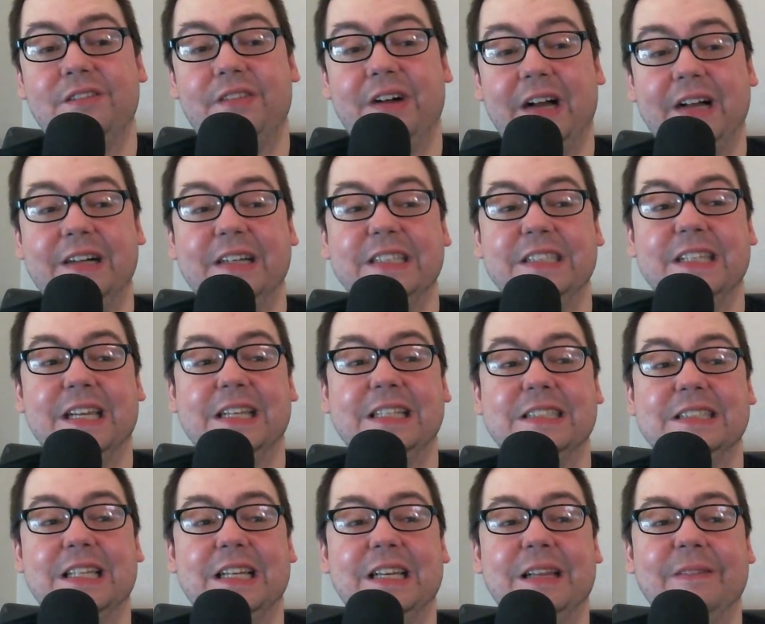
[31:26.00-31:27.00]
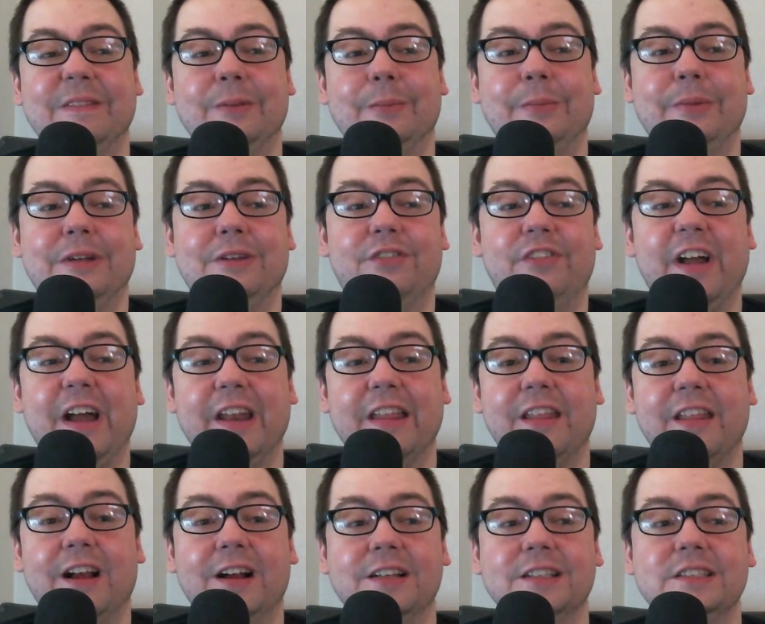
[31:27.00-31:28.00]
Violent J said he was a big
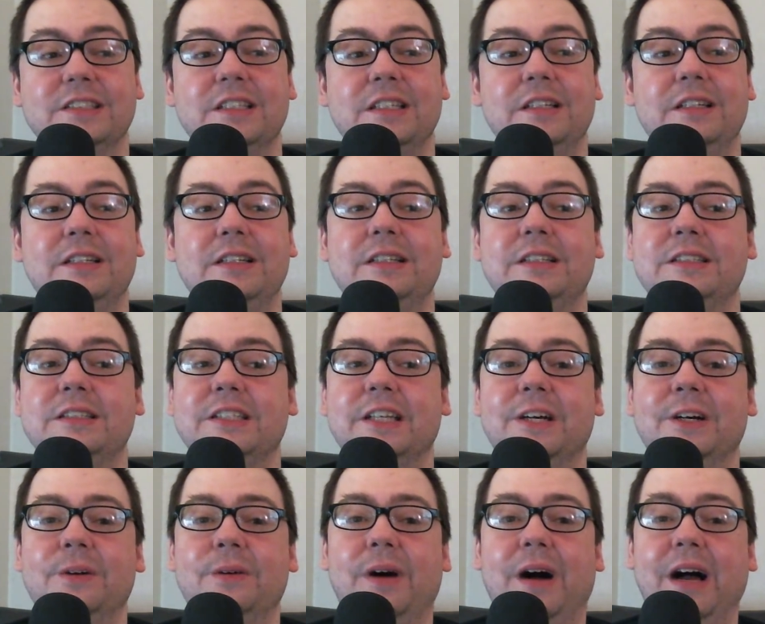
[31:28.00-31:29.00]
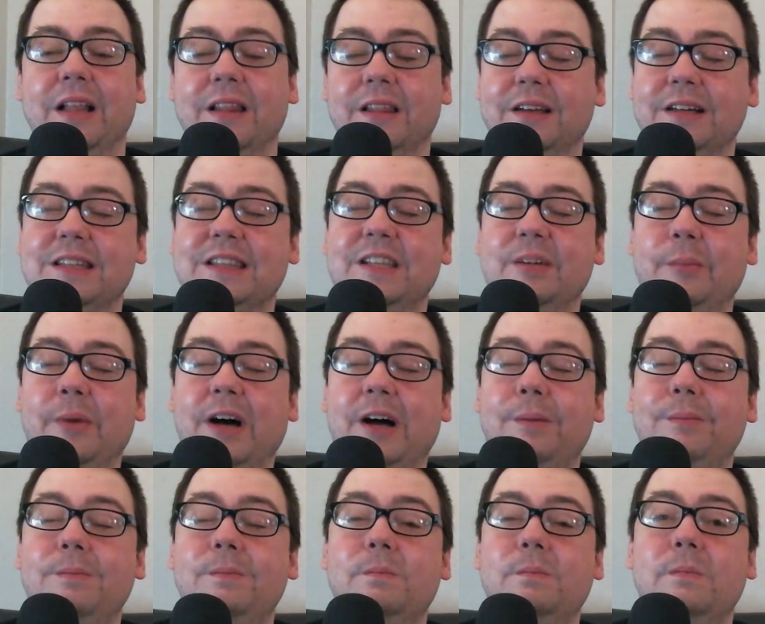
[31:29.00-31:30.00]
fan of theirs, so I looked them
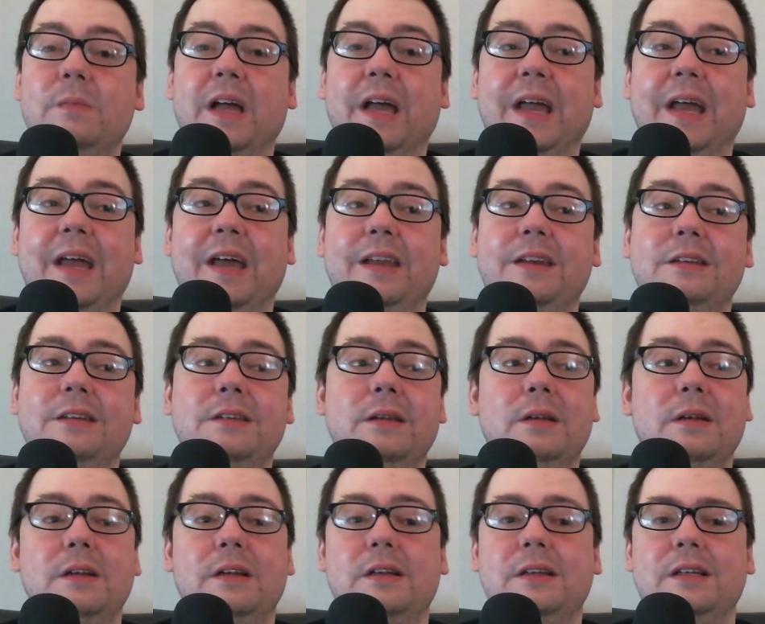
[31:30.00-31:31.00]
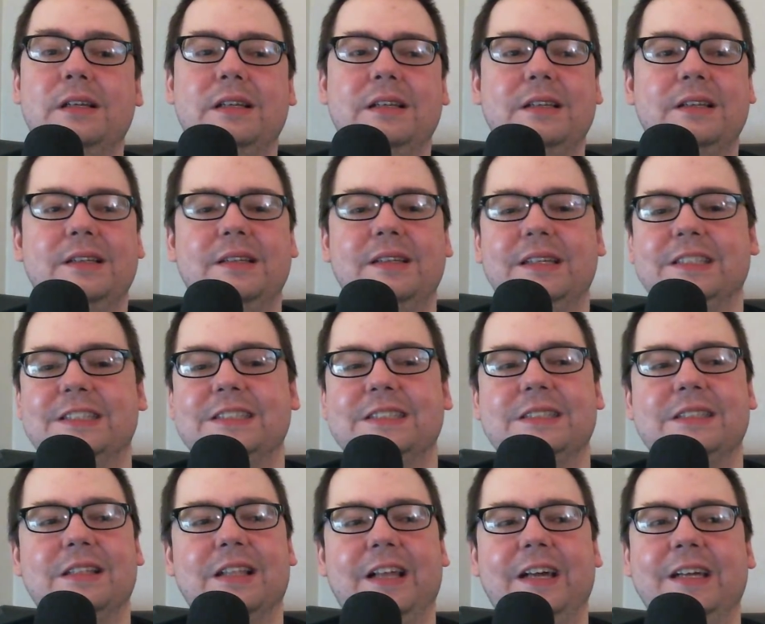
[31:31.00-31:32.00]
up, and
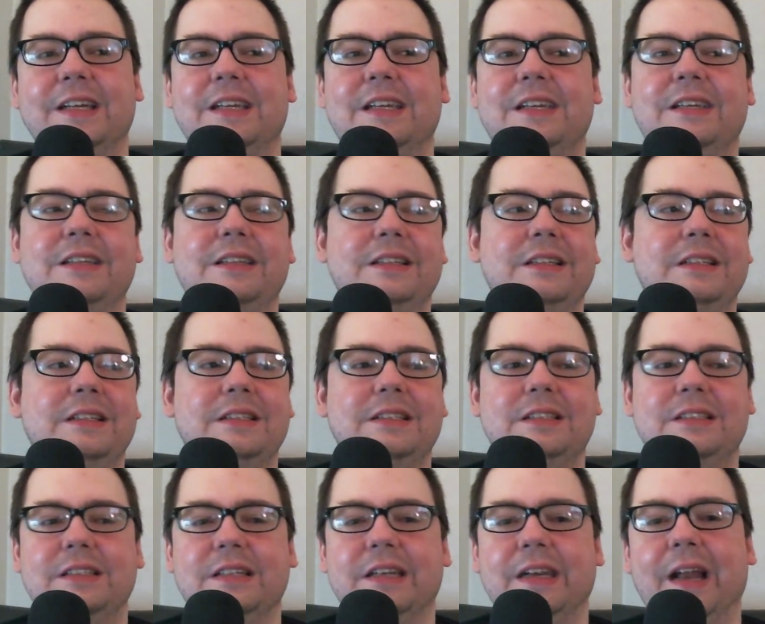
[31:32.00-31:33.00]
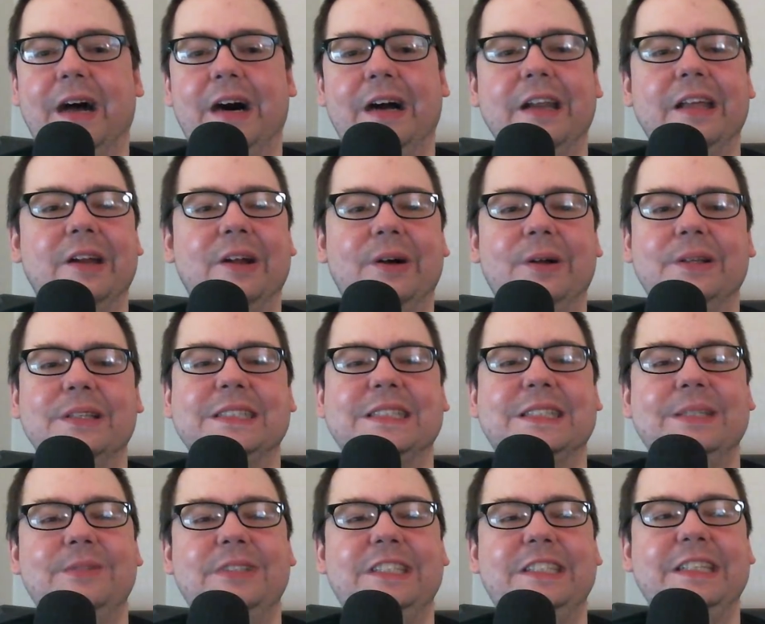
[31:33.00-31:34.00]
it's like not at all
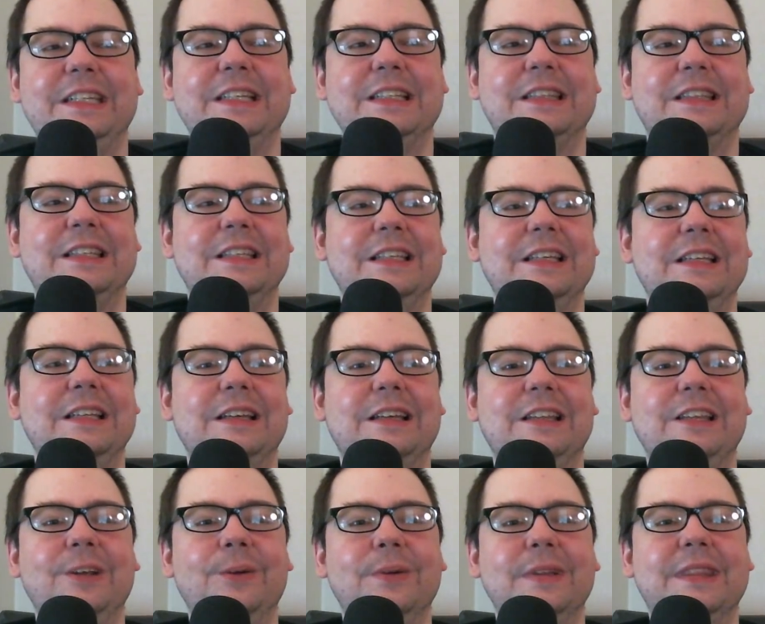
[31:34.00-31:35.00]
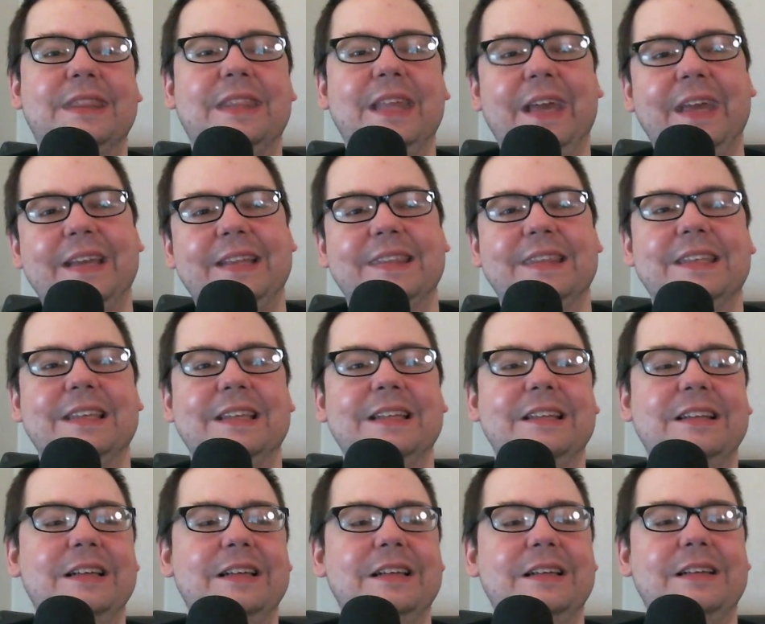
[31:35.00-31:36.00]
some shit that you would think
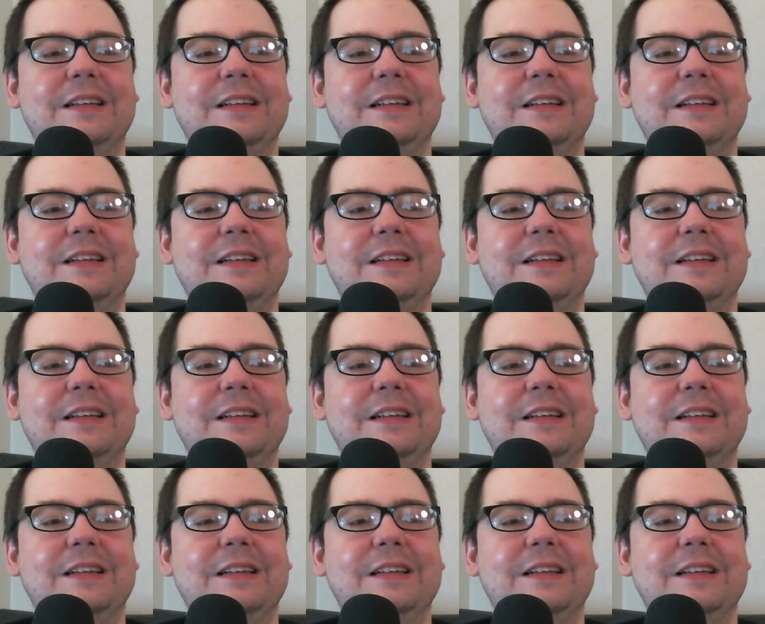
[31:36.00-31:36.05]
that